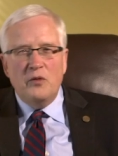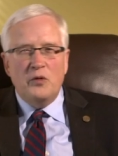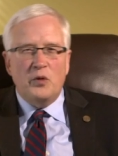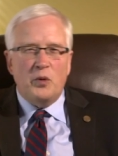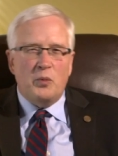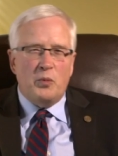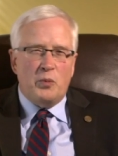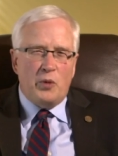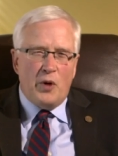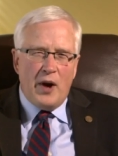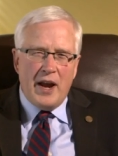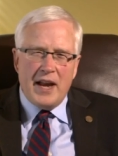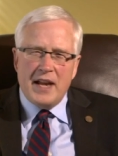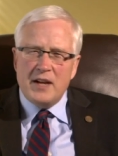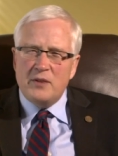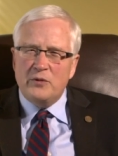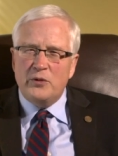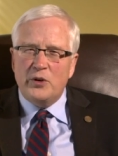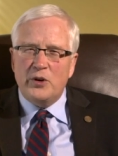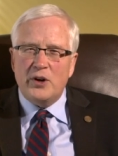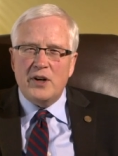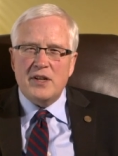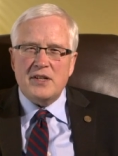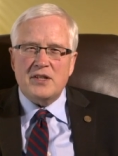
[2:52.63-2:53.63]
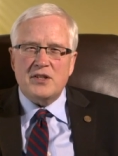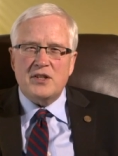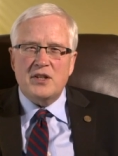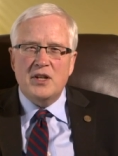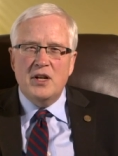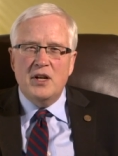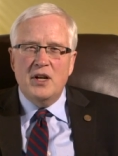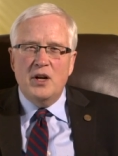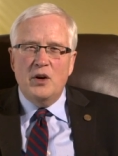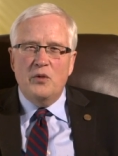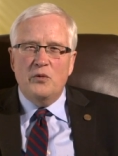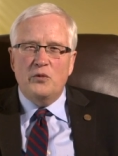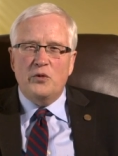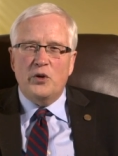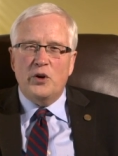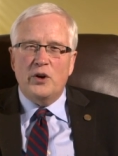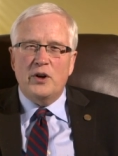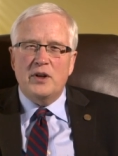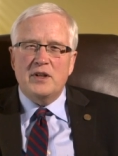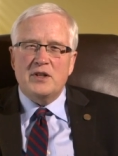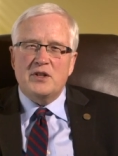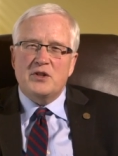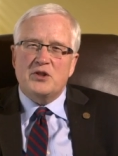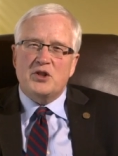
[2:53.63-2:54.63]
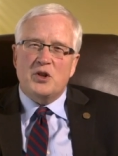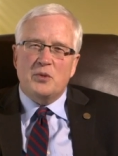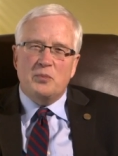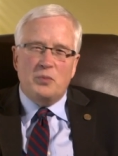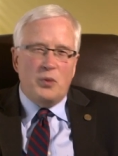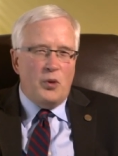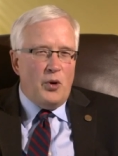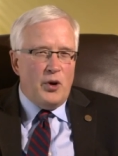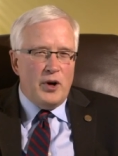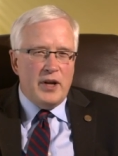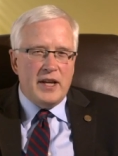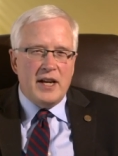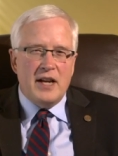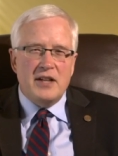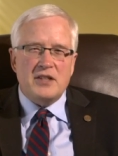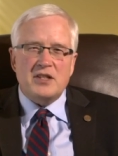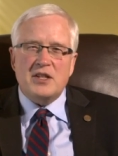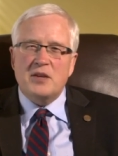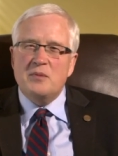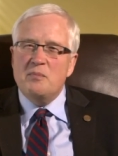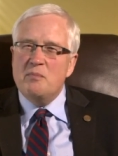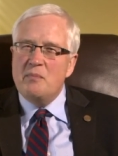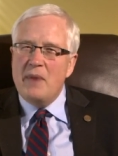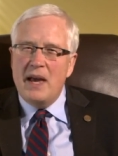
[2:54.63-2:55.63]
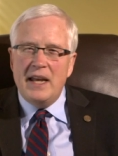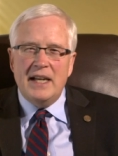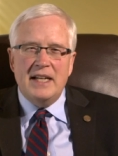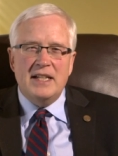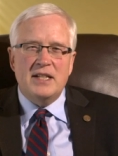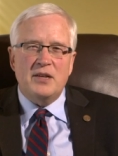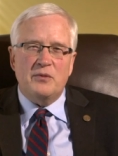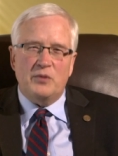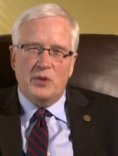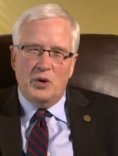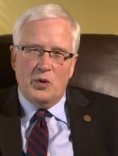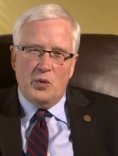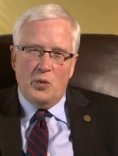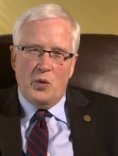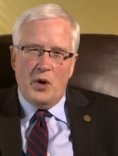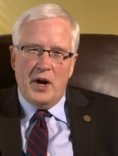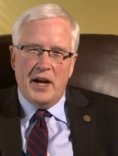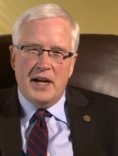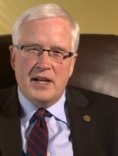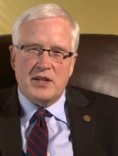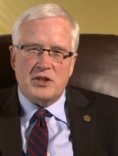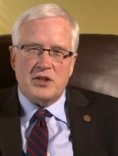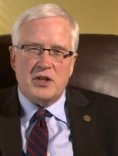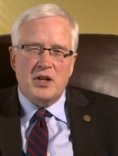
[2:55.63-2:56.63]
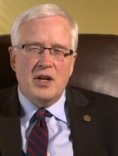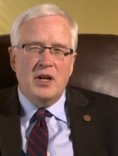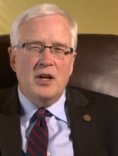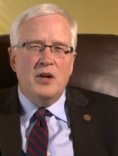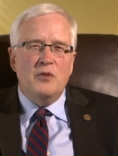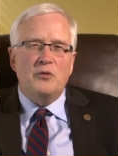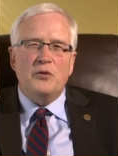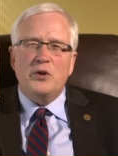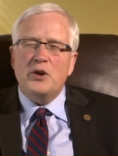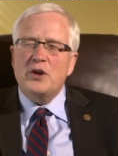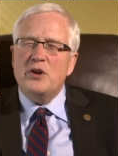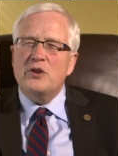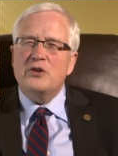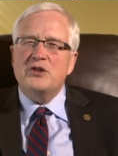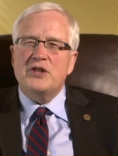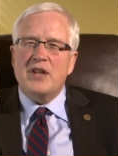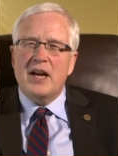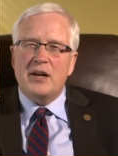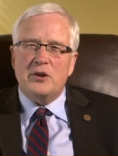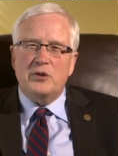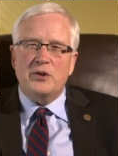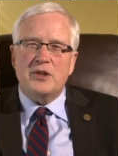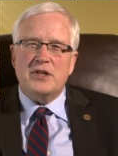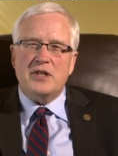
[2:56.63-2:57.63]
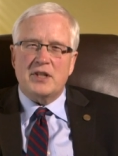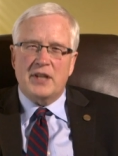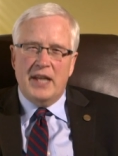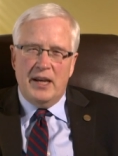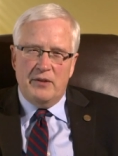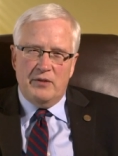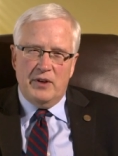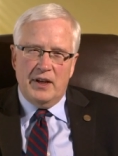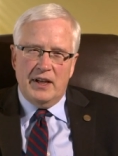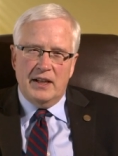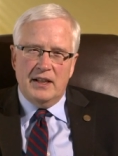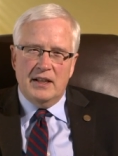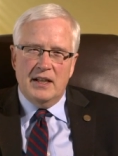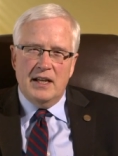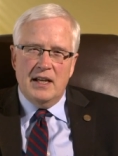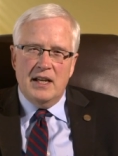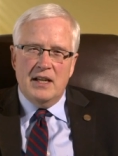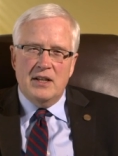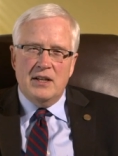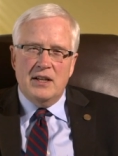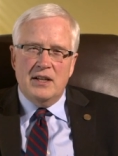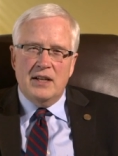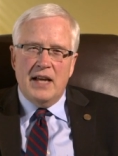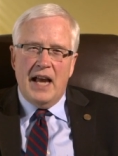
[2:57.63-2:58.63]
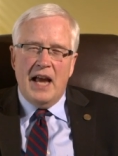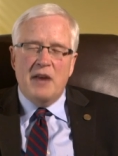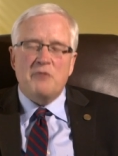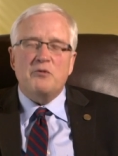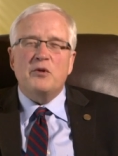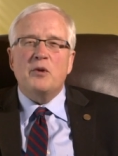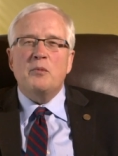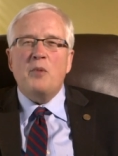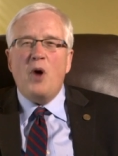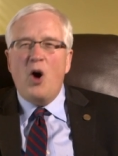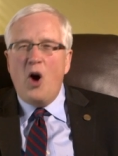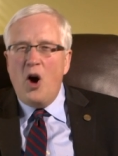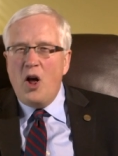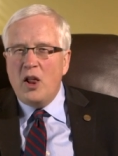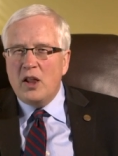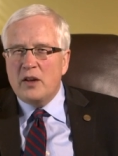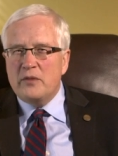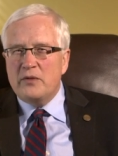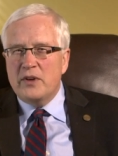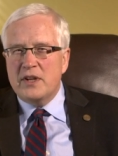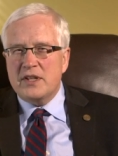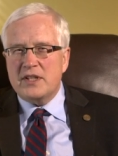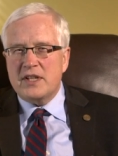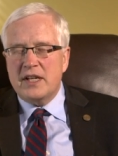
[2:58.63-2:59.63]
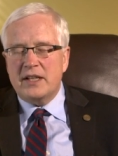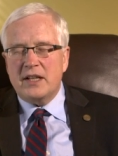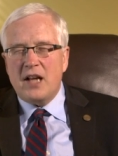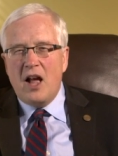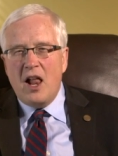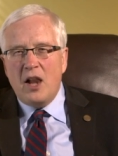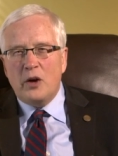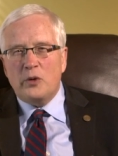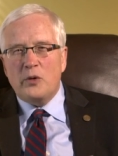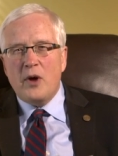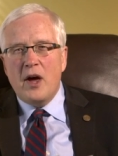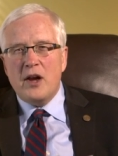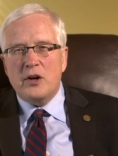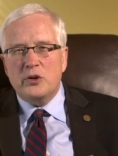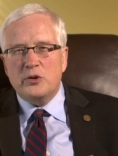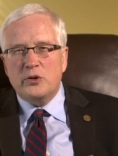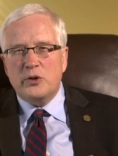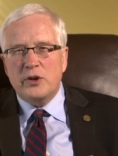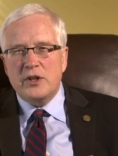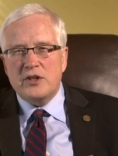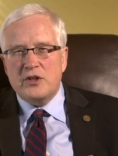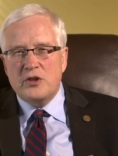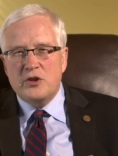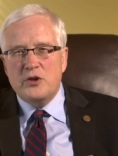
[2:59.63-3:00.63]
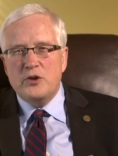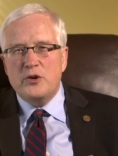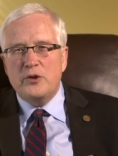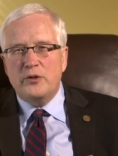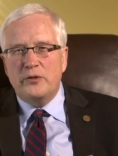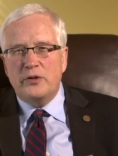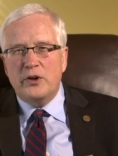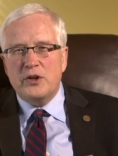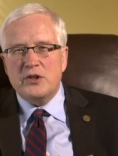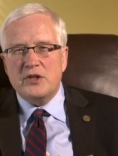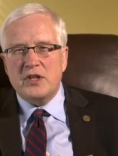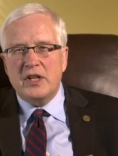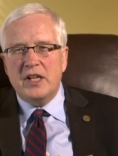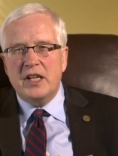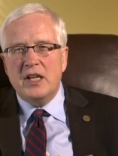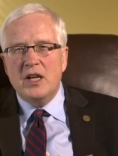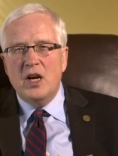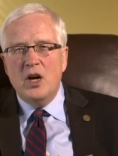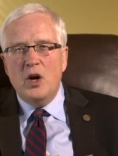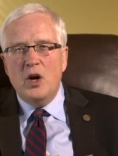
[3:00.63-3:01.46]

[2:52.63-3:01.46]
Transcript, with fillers: for praying for us, for supporting us in many different ways for your generous giving. And from all of us at Colorado Christian University,